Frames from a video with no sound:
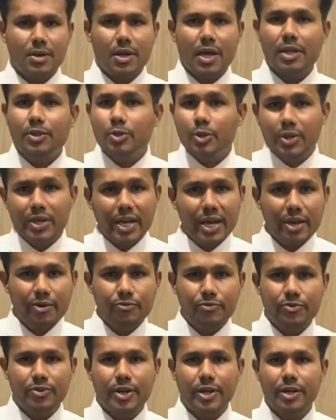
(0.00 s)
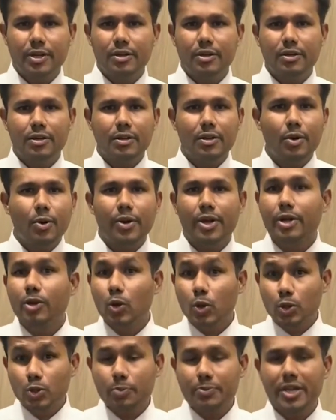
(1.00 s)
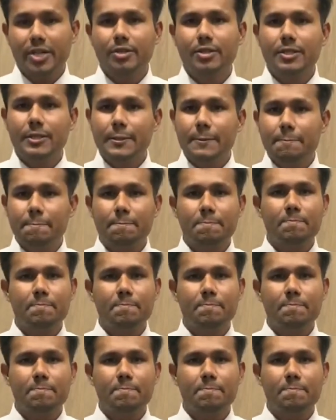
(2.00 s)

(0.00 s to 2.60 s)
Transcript: A 3 a.m. friend or a go-to mentor.